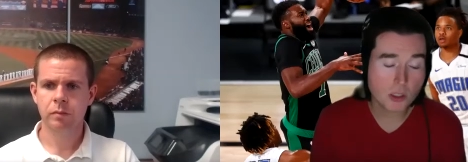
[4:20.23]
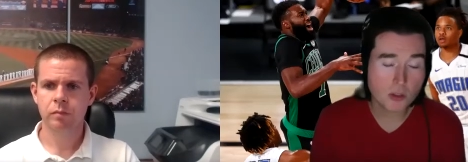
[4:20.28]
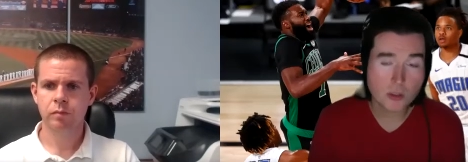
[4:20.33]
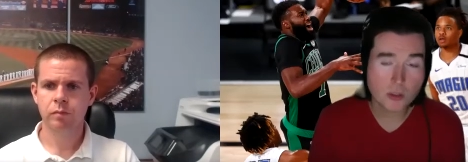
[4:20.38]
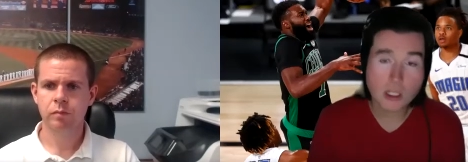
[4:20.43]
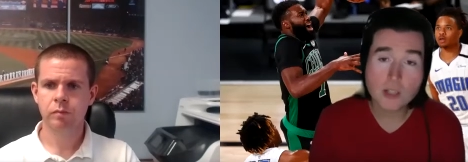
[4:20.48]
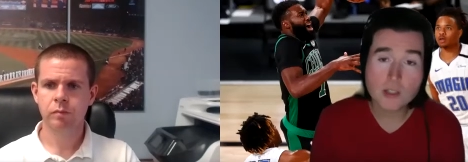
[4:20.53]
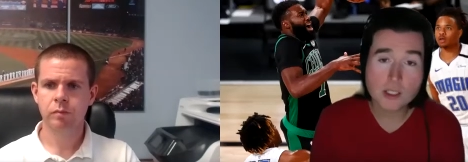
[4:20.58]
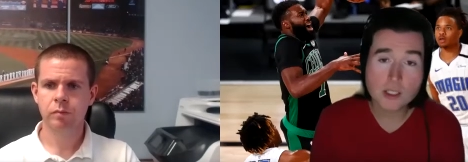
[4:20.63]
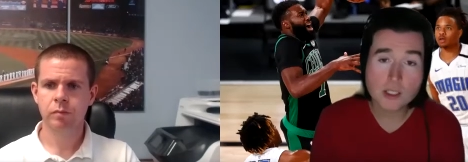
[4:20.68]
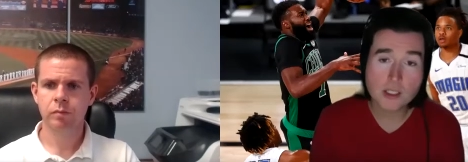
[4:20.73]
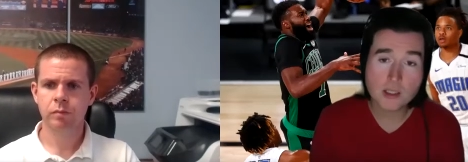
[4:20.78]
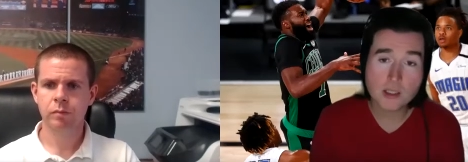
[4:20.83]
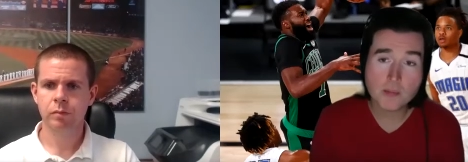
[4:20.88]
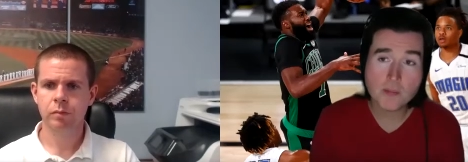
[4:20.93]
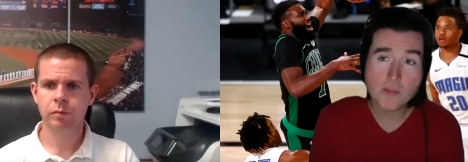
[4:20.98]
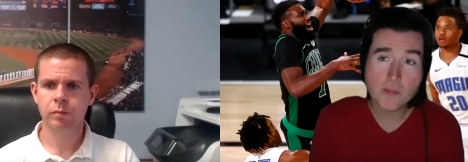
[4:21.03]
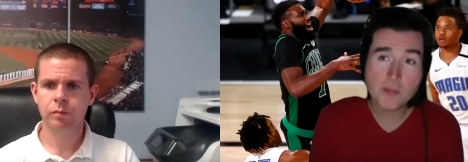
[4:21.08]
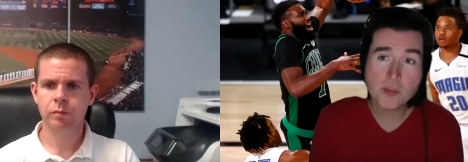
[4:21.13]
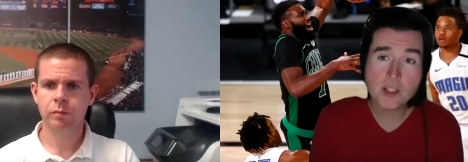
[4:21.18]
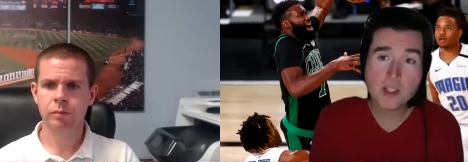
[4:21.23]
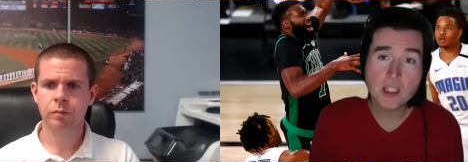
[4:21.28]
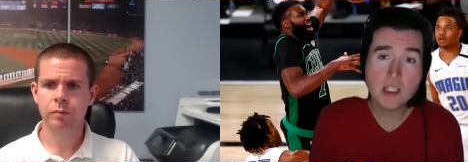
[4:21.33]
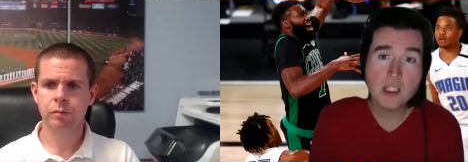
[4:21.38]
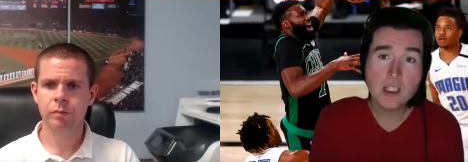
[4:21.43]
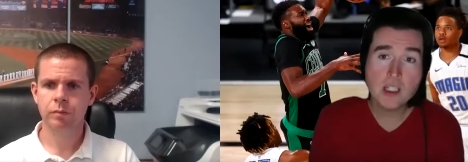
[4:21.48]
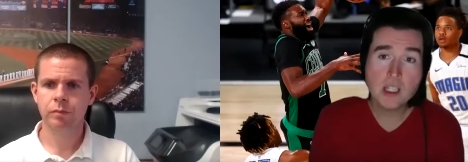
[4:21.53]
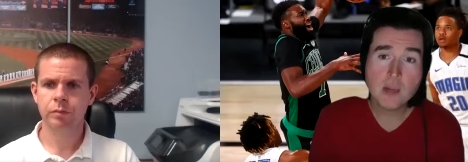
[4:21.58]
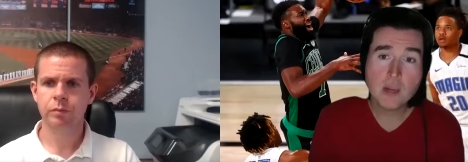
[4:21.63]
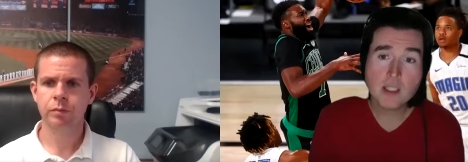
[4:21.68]
Speaker 1: around it and.
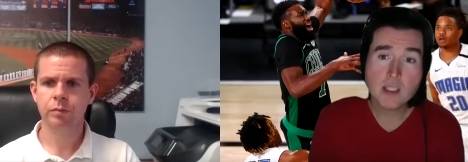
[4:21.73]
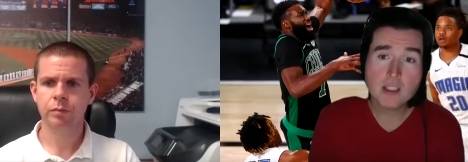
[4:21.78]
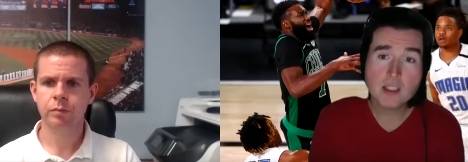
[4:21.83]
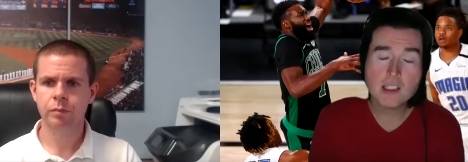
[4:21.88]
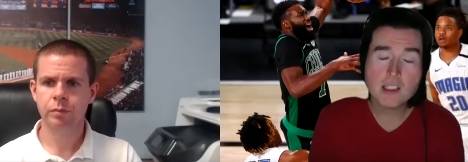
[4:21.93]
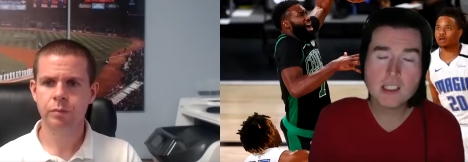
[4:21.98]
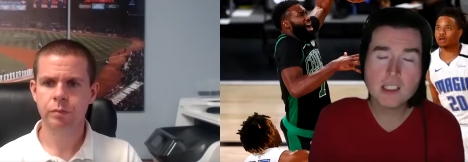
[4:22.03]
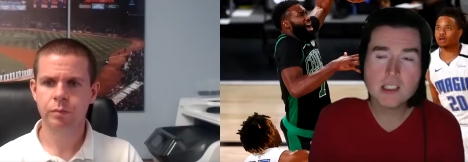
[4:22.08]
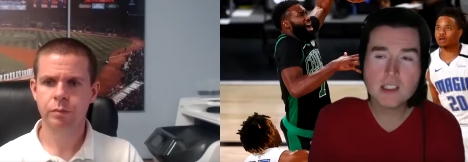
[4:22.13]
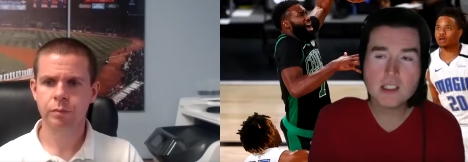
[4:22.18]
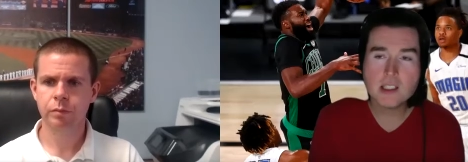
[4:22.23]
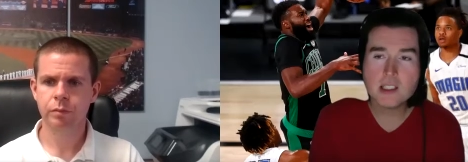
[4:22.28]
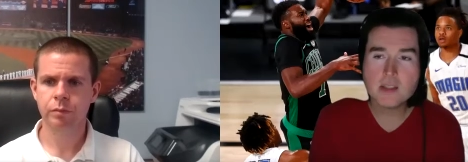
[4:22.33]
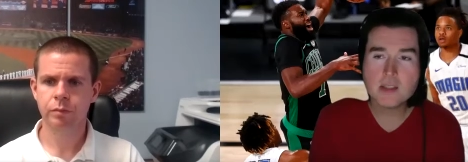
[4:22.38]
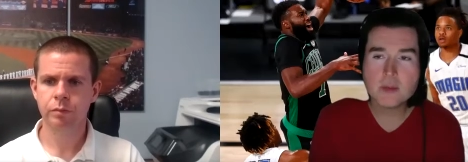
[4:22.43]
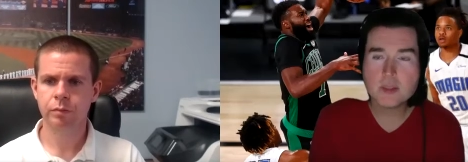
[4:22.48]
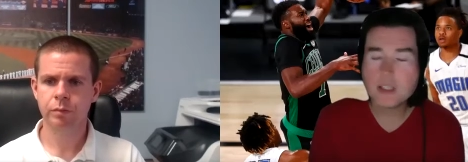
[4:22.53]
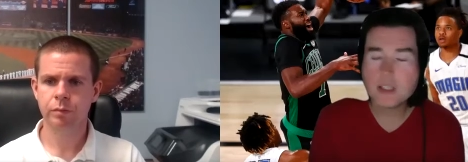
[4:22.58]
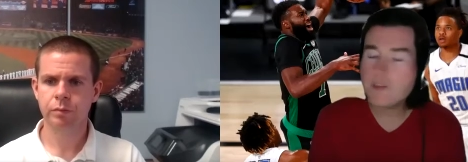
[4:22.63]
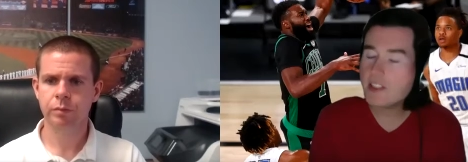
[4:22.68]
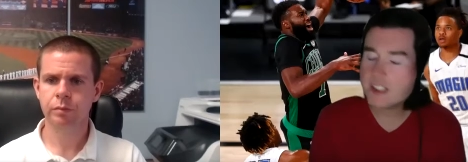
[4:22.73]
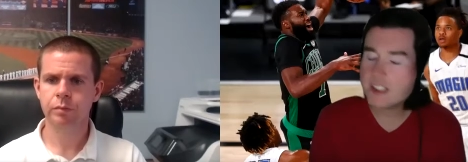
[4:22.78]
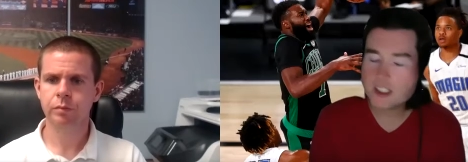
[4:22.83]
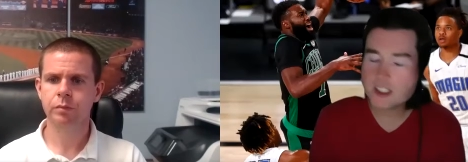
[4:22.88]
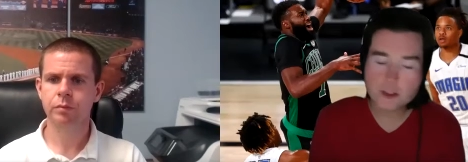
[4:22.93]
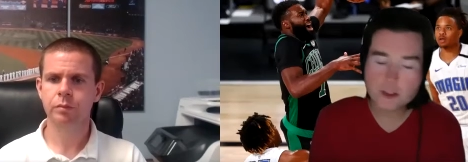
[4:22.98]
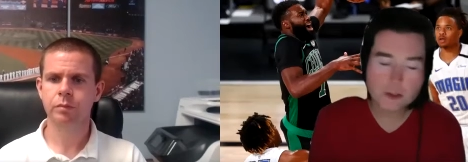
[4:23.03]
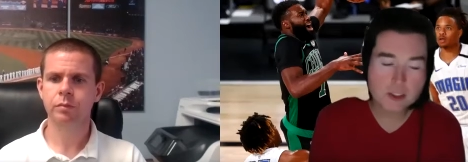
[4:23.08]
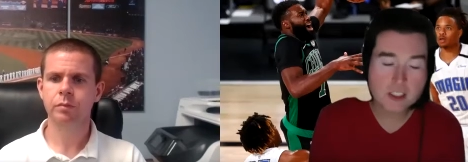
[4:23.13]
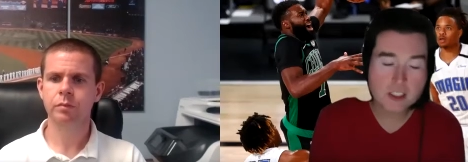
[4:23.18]
I mean, the, the
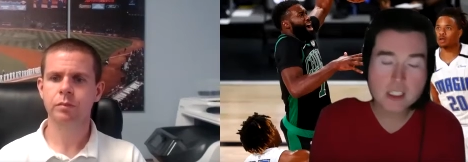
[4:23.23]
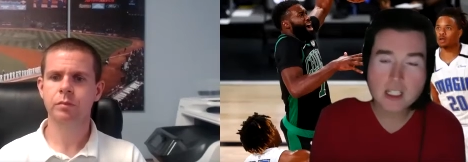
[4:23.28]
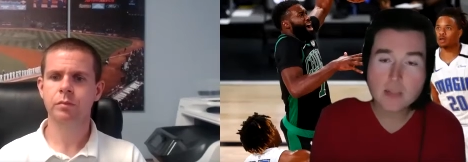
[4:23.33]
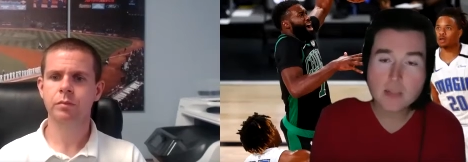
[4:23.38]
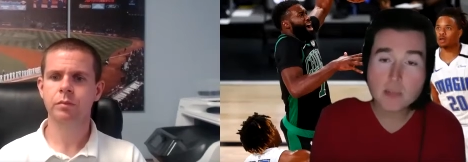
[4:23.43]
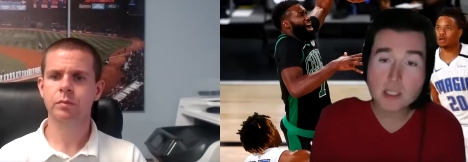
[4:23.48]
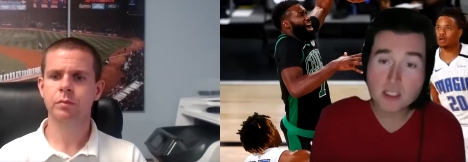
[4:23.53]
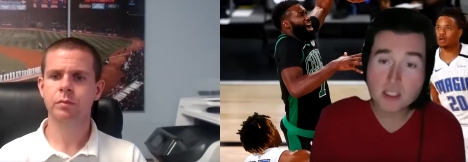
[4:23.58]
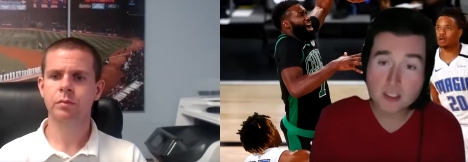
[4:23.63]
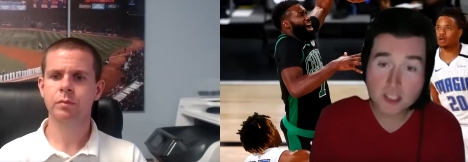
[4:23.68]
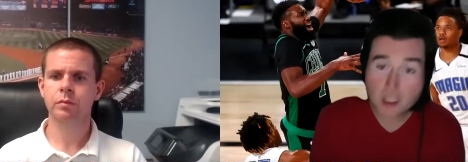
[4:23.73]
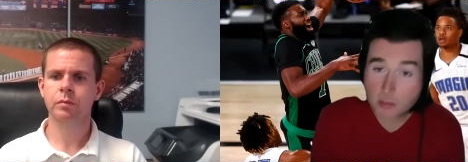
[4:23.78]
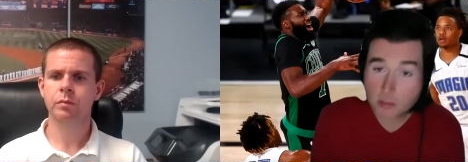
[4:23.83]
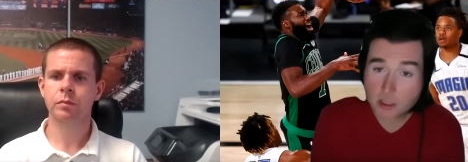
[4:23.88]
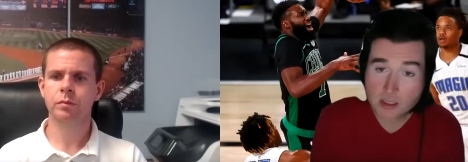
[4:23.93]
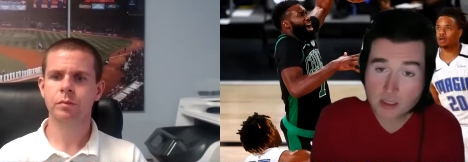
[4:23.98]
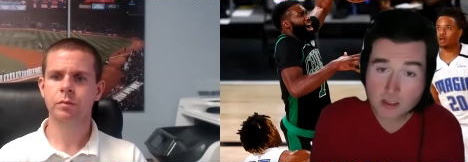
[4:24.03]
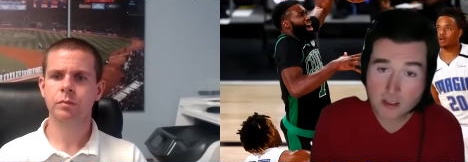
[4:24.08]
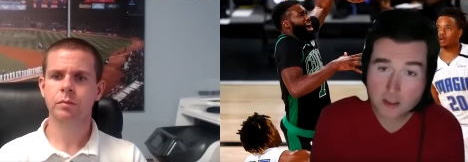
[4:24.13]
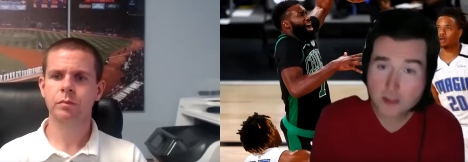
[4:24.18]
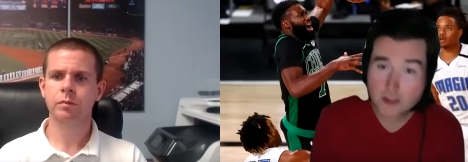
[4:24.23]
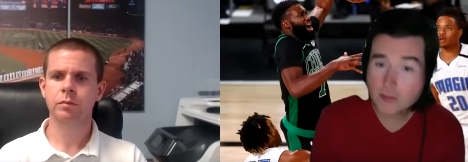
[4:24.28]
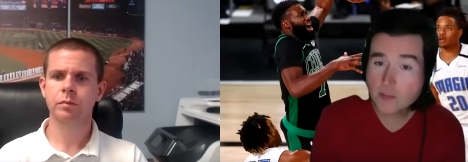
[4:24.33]
76ers didn't have Ben Simmons.